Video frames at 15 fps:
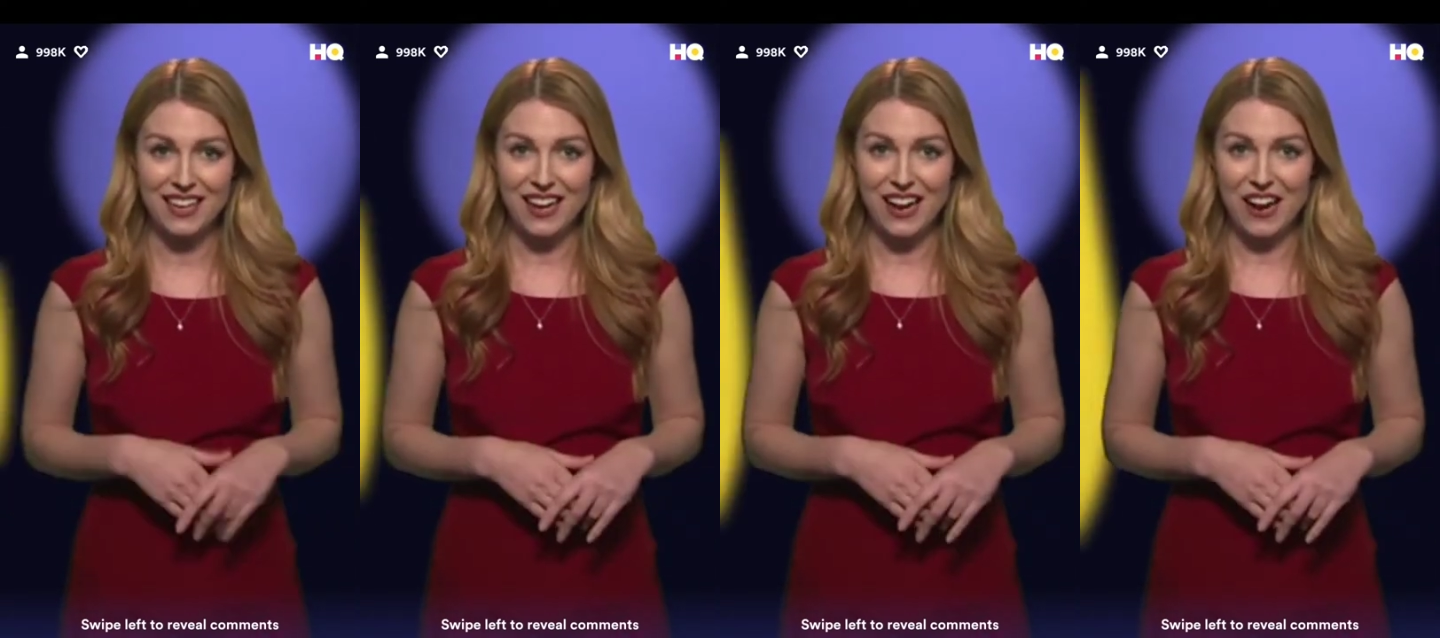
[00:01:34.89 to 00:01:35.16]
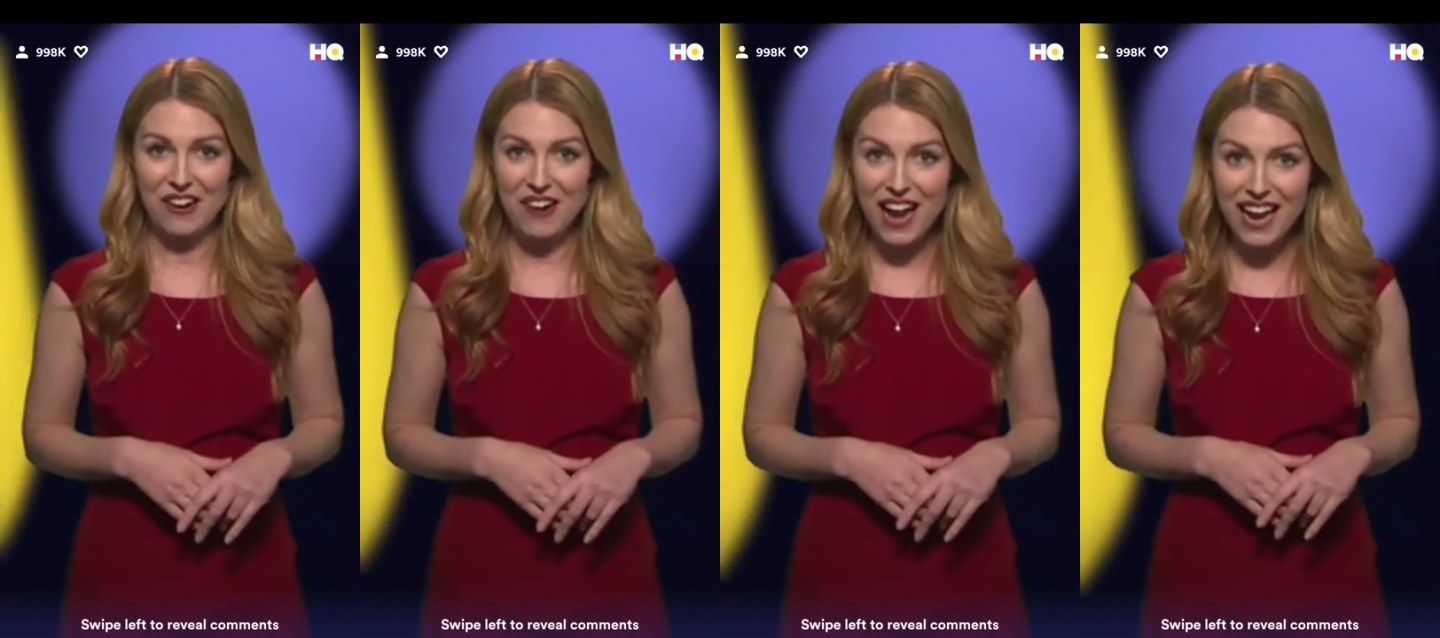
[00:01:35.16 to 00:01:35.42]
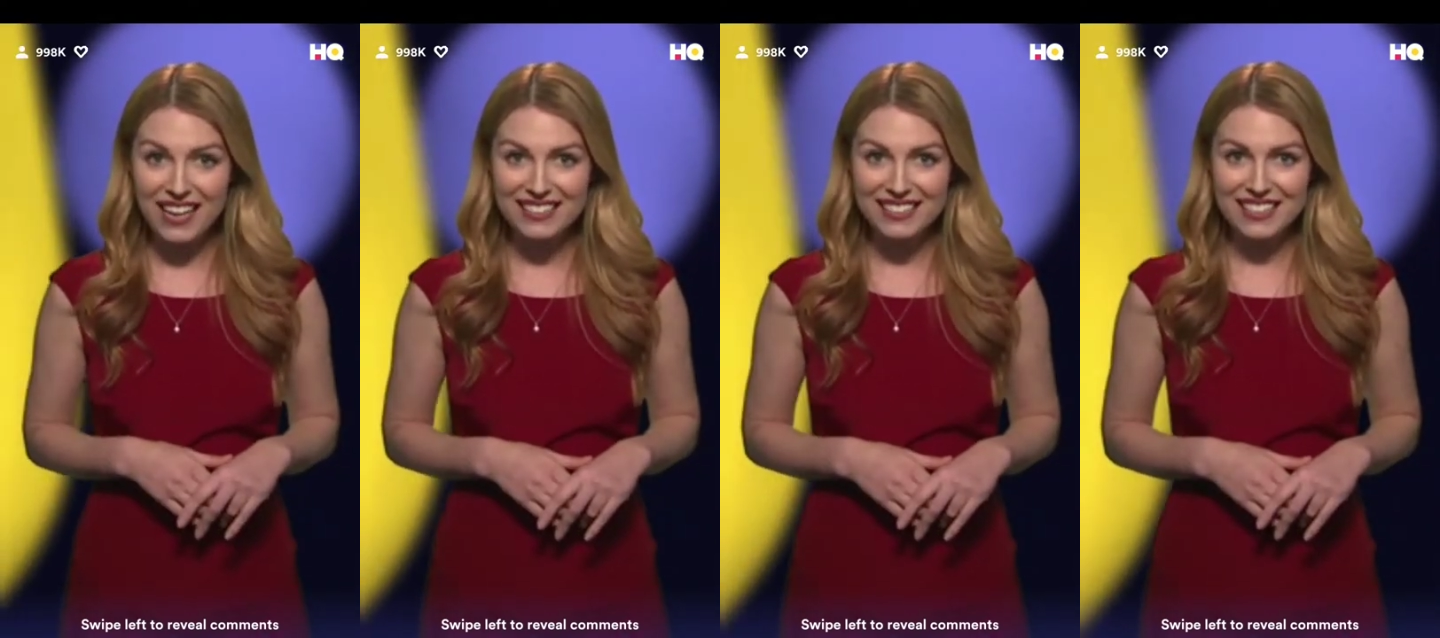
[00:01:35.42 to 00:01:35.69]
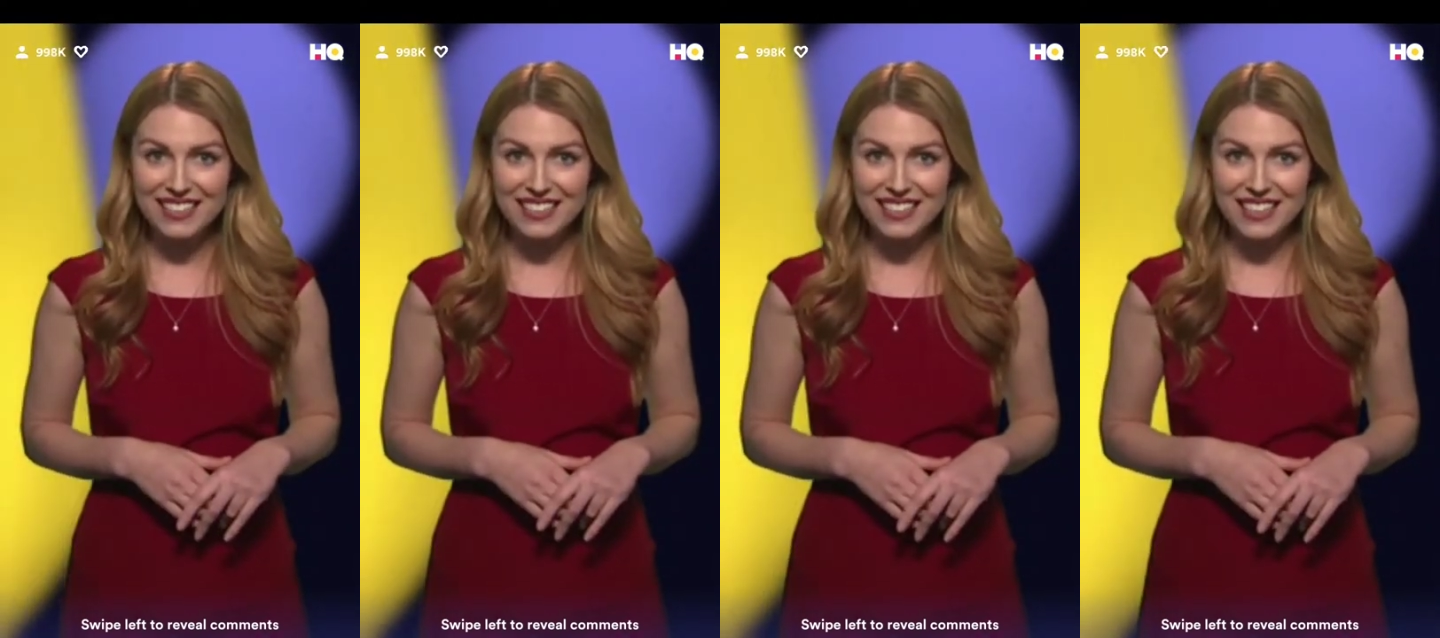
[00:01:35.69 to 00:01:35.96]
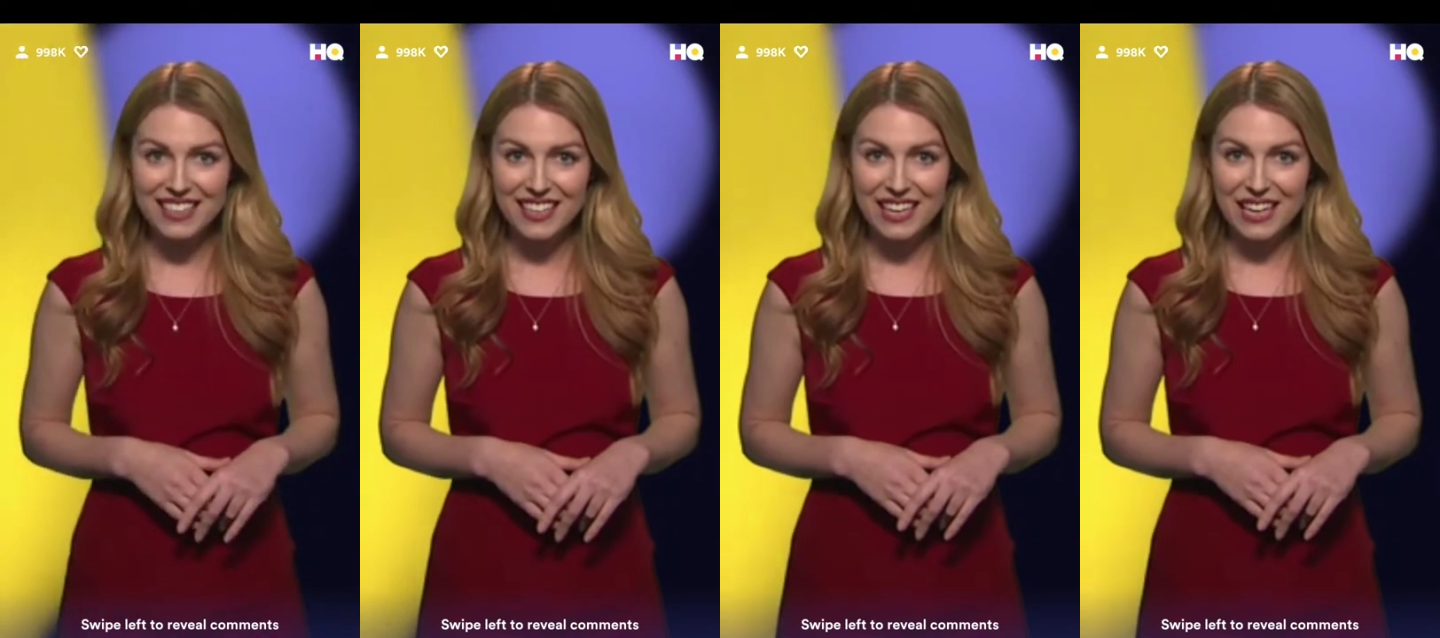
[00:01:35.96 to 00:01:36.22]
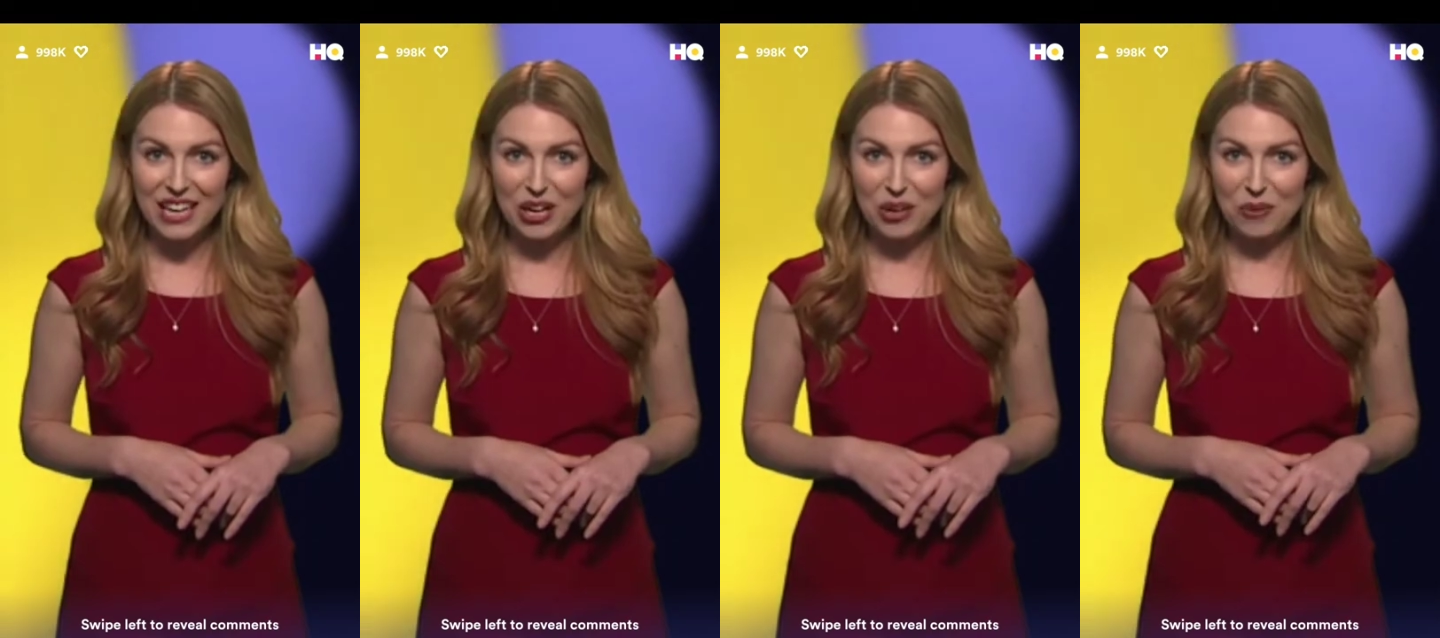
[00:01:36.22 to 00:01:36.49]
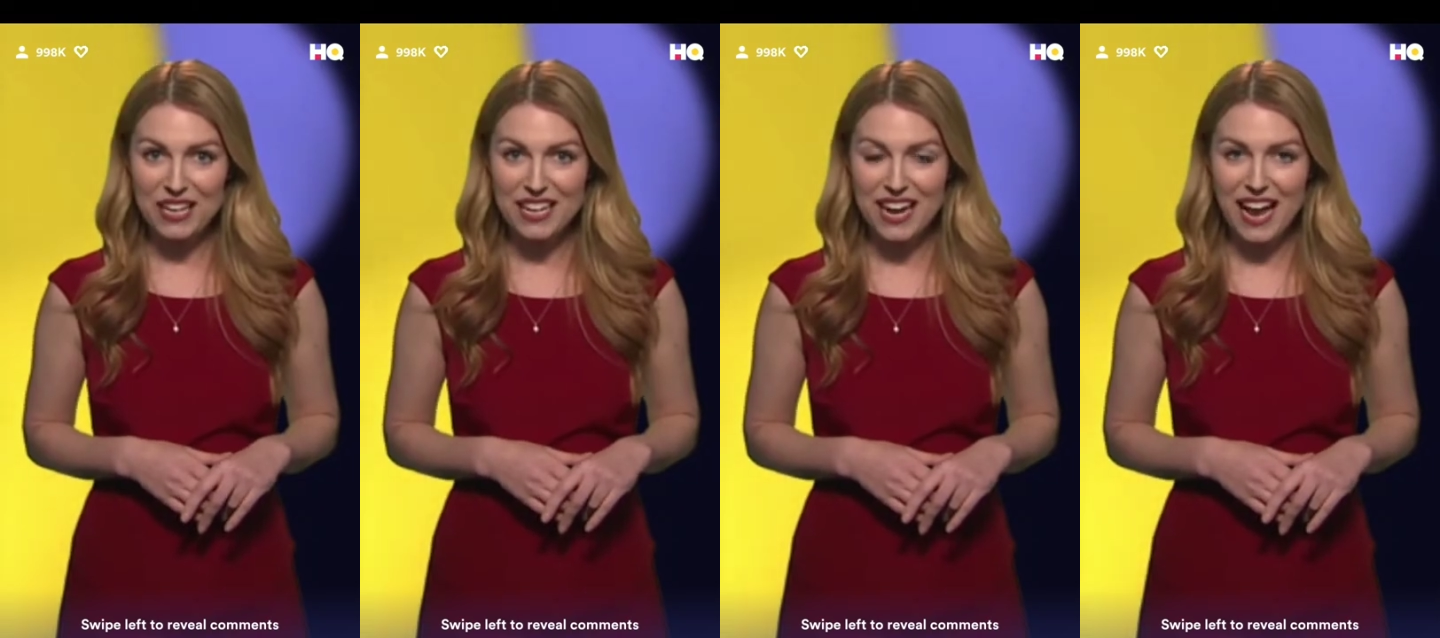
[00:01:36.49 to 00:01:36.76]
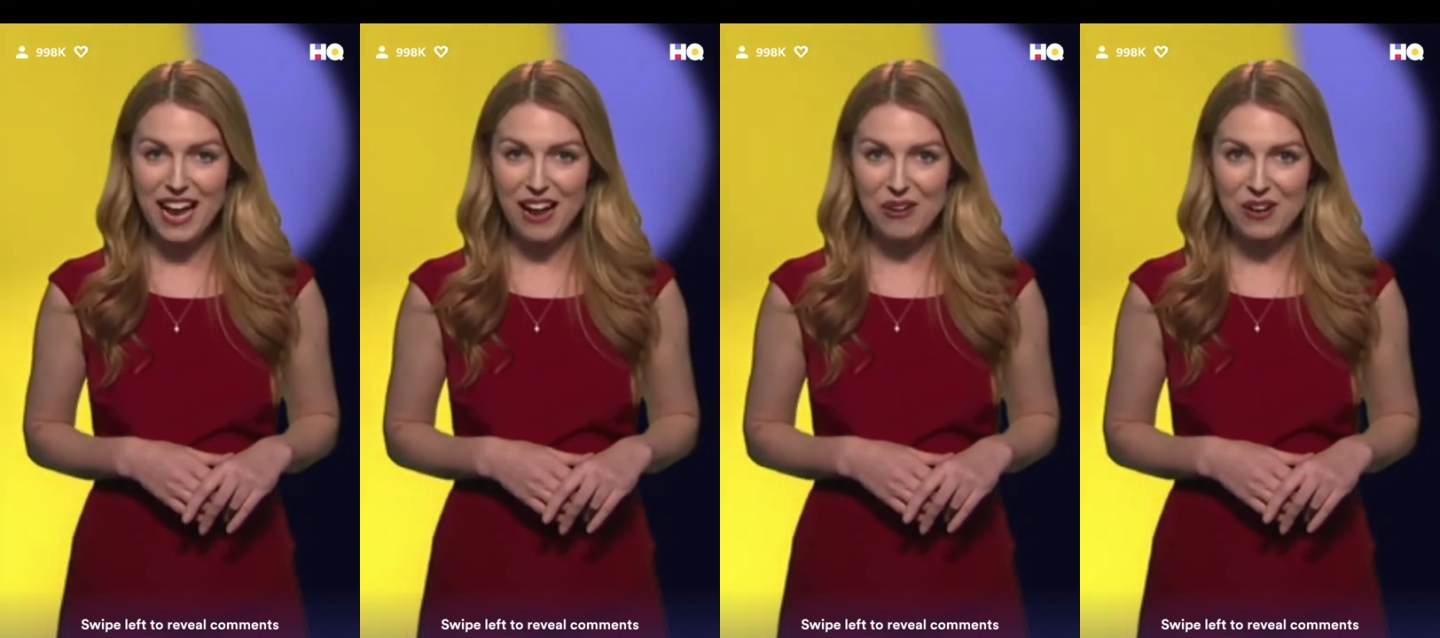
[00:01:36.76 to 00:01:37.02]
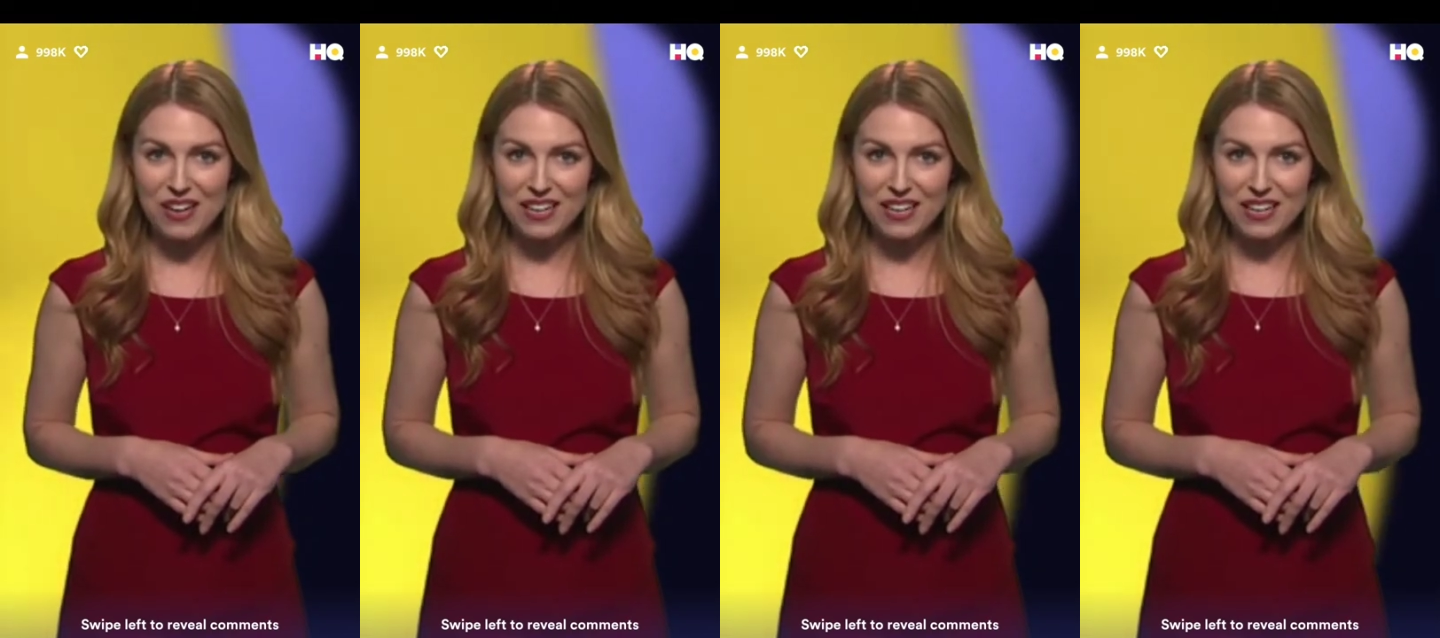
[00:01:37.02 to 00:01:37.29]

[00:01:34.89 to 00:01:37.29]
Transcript: All right, here we go.